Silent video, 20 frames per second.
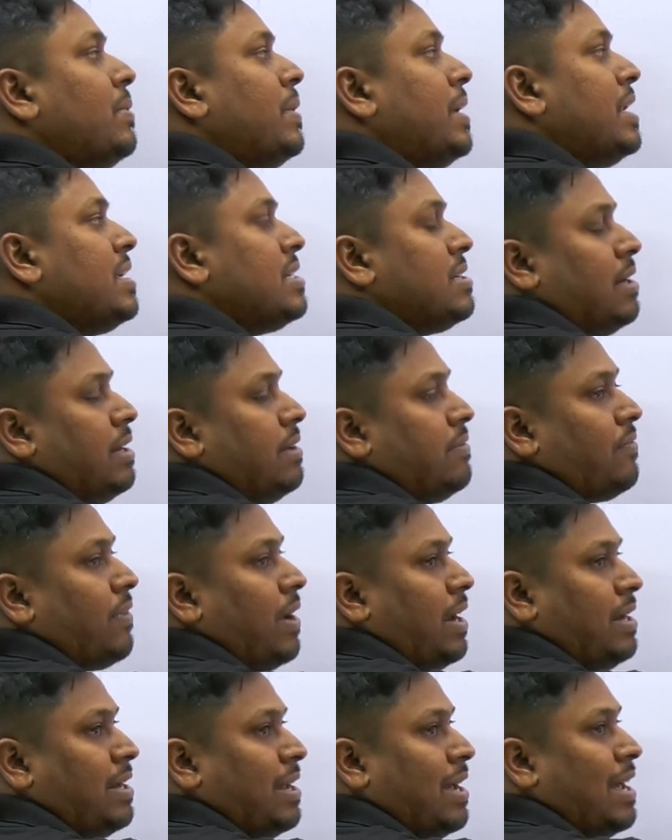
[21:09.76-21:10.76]
to initially
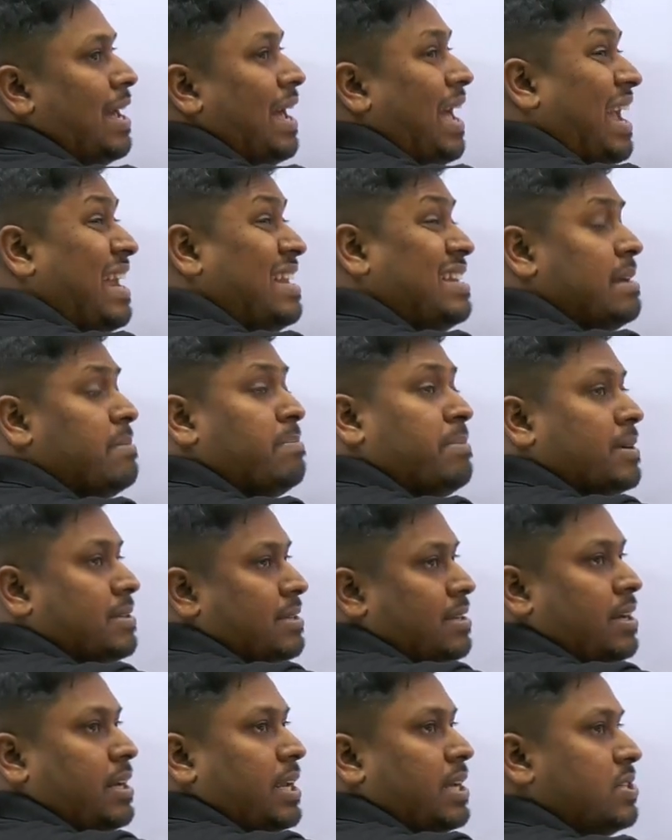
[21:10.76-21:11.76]
find
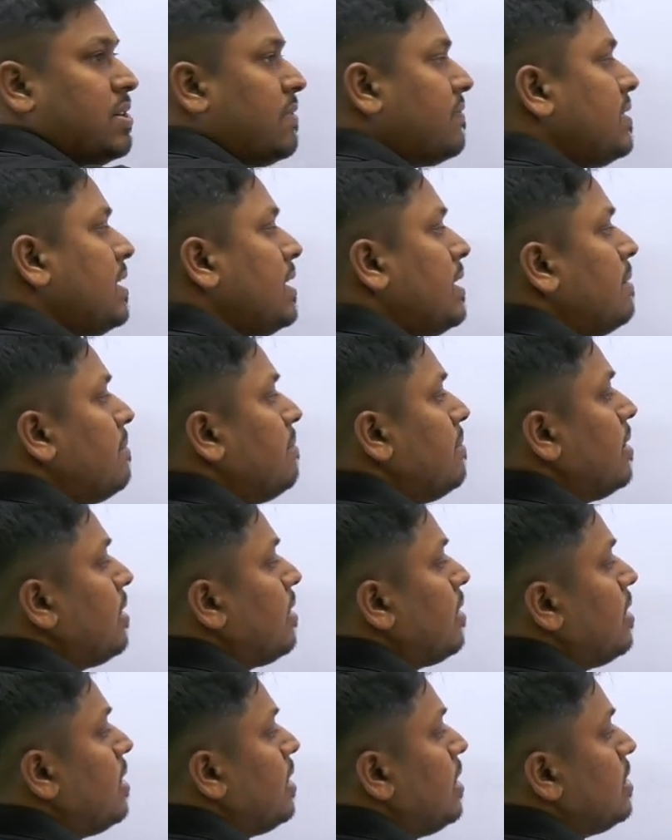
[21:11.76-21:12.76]
80% of the number.
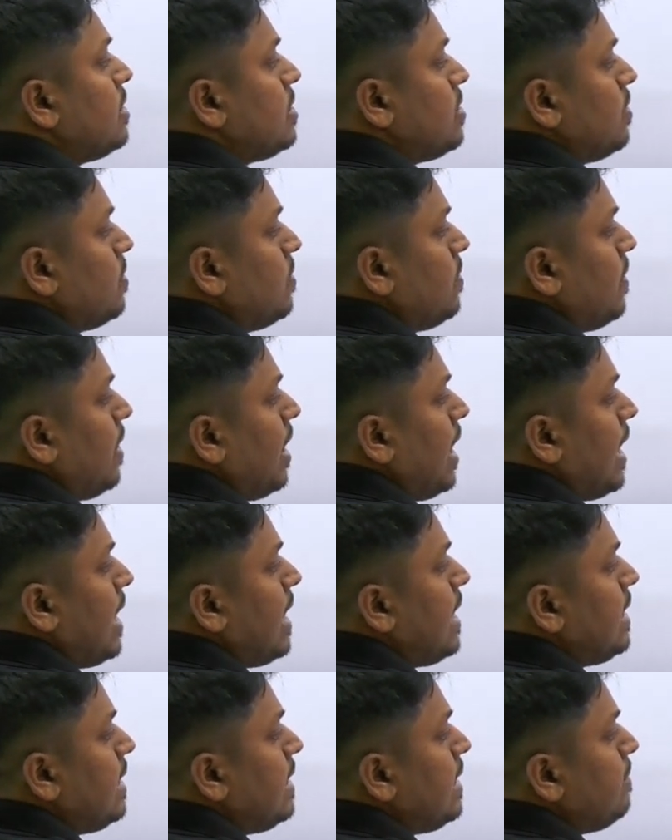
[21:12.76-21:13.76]
So
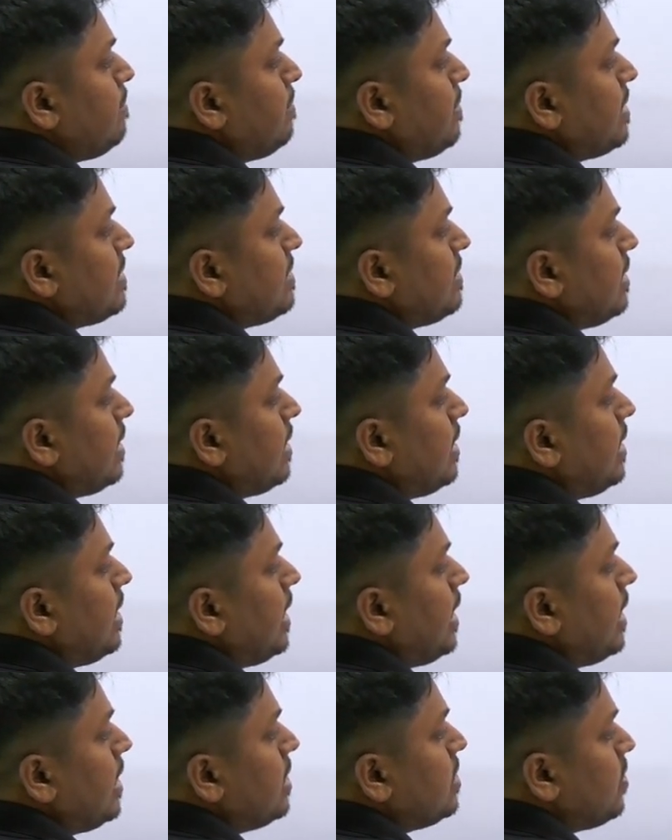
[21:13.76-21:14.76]

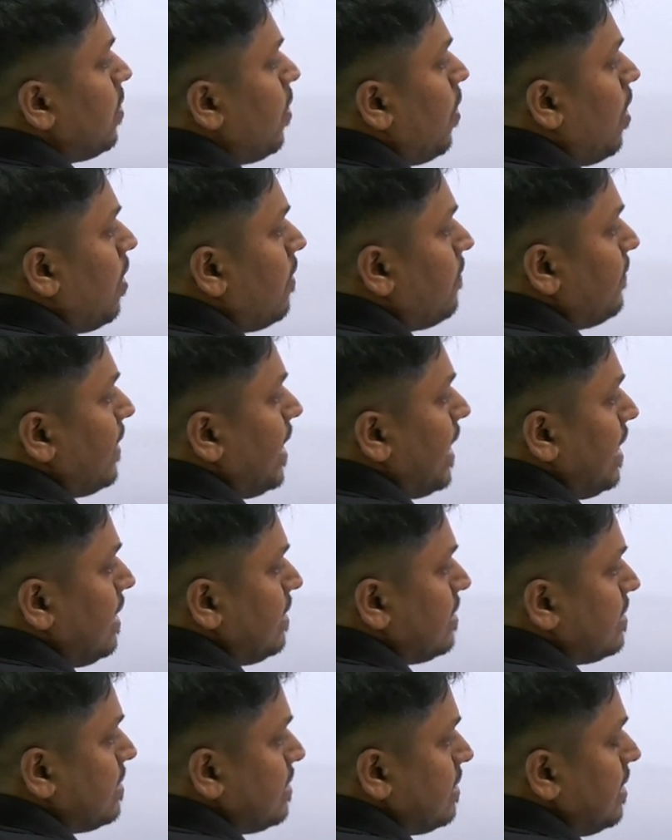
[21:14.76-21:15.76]
80% of
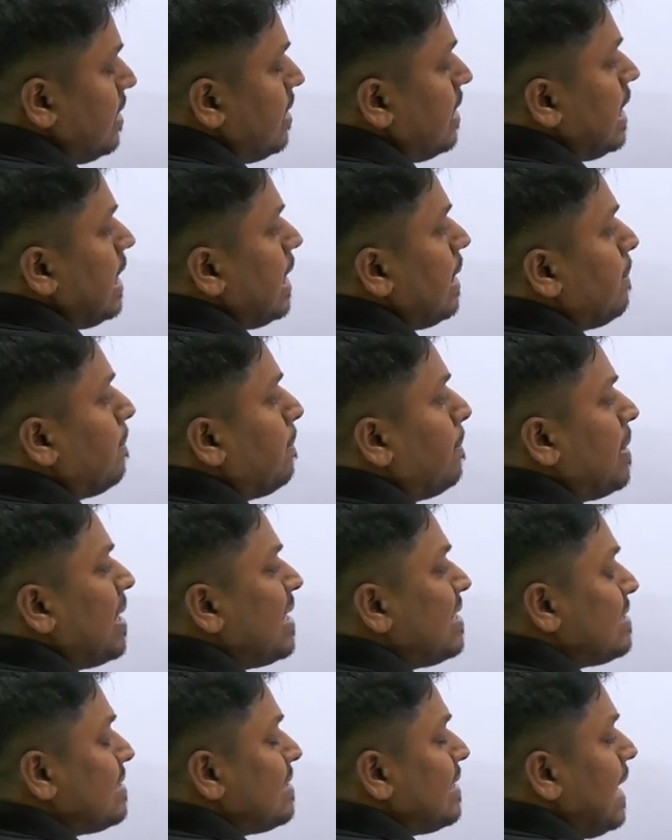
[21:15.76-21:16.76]
X
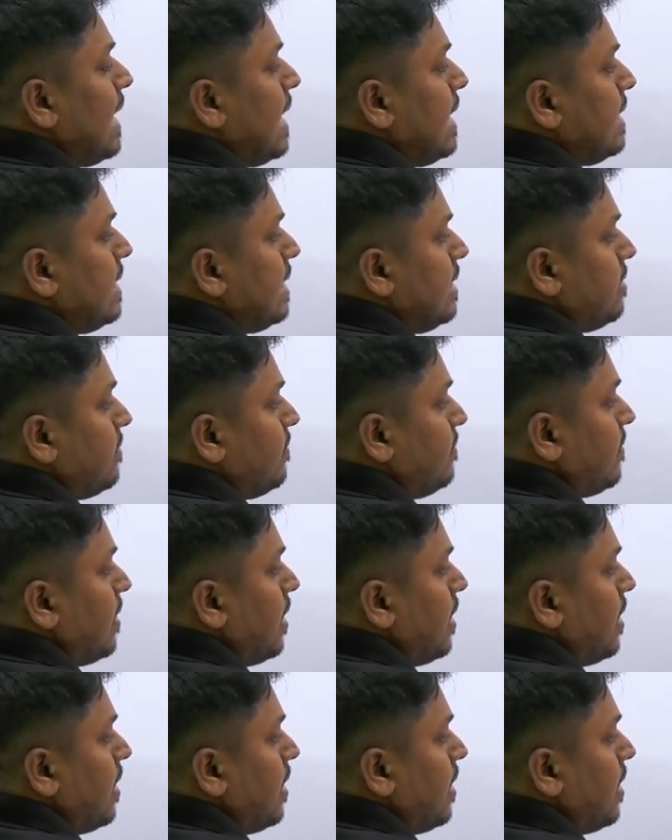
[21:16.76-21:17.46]
plus 80.